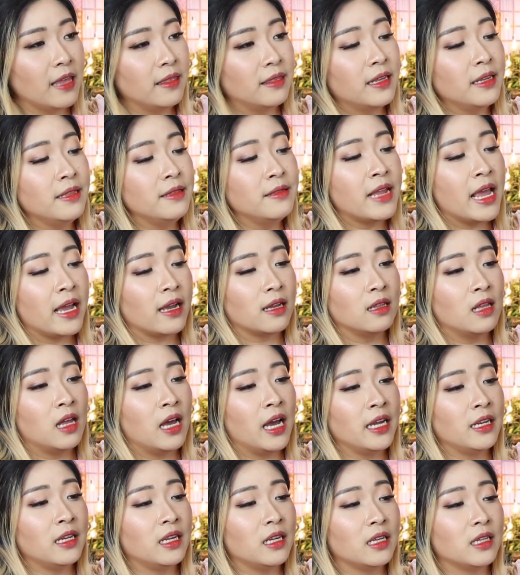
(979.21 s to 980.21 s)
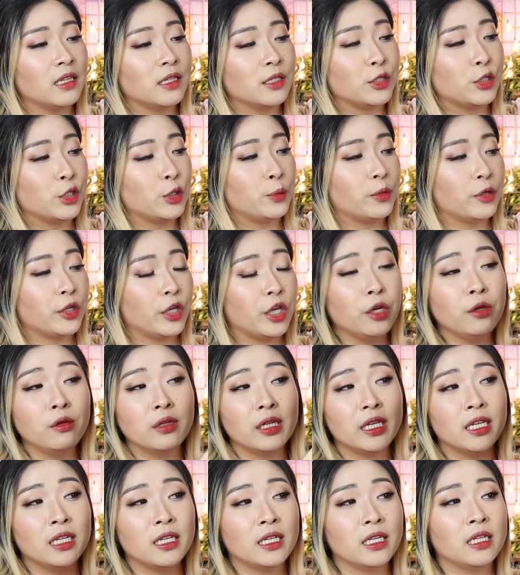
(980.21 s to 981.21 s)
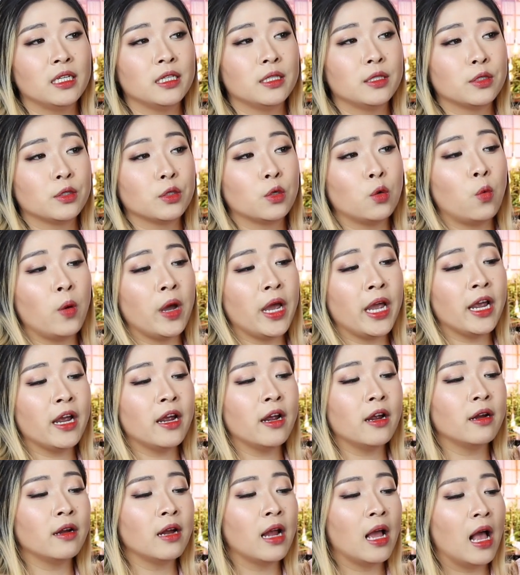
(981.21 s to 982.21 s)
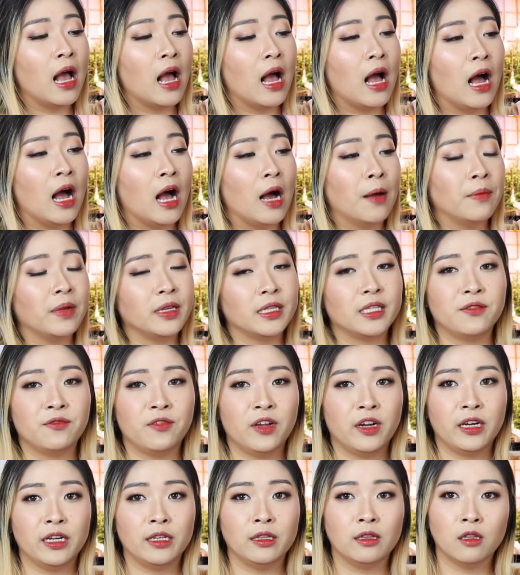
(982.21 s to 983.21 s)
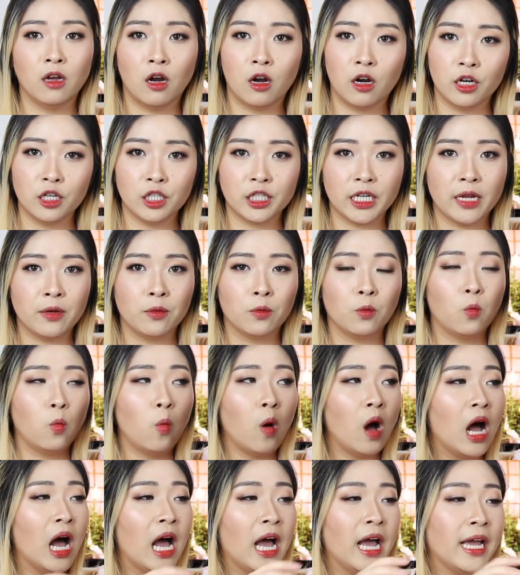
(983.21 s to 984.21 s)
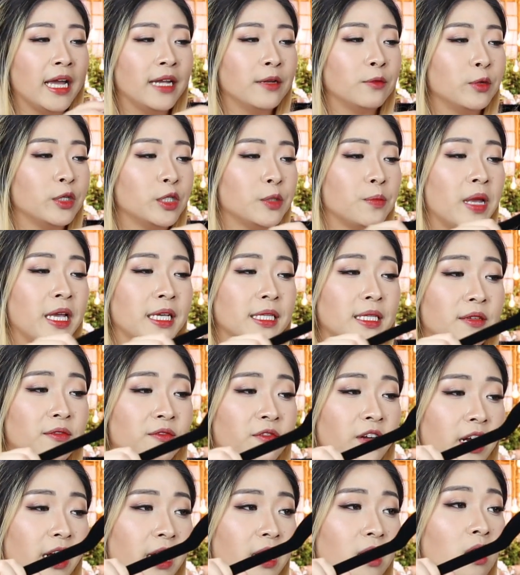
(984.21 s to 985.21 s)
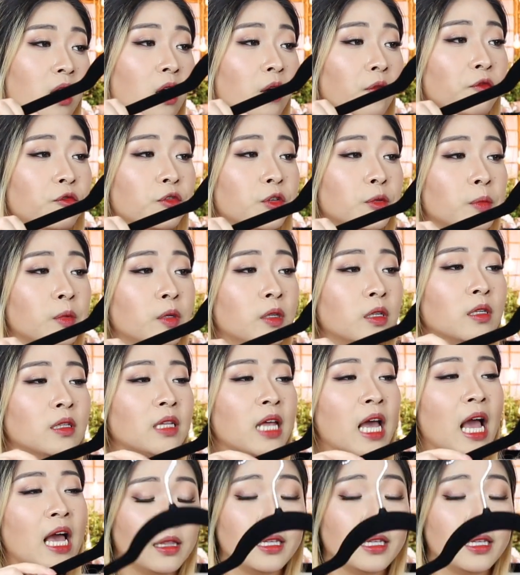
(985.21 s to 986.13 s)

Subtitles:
The neckline is super cute. It is square, it's very large and wide, which makes it very comfortable.